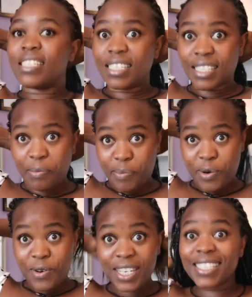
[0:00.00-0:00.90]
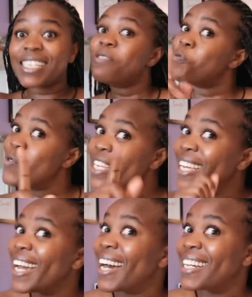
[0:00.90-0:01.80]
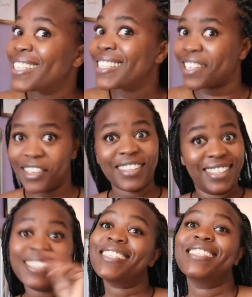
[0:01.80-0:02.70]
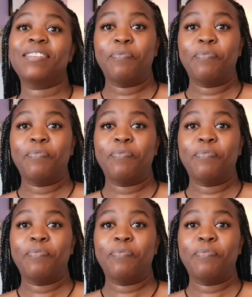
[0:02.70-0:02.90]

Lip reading: is a bonus. If we are 10, this is a